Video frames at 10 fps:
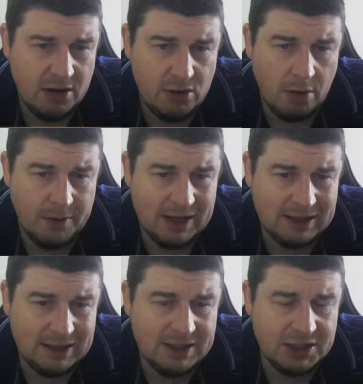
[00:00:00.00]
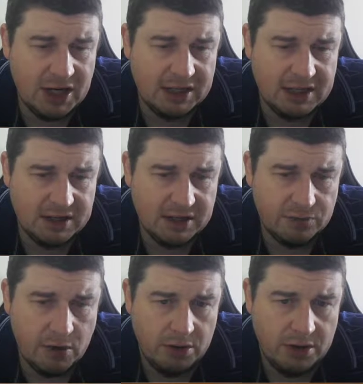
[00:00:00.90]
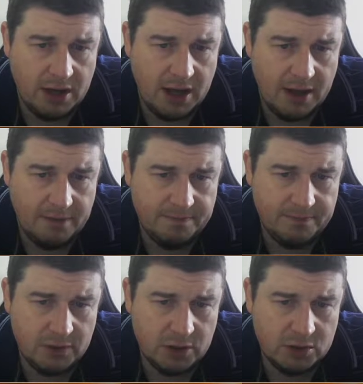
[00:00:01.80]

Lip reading: Not many clean sheets in this run.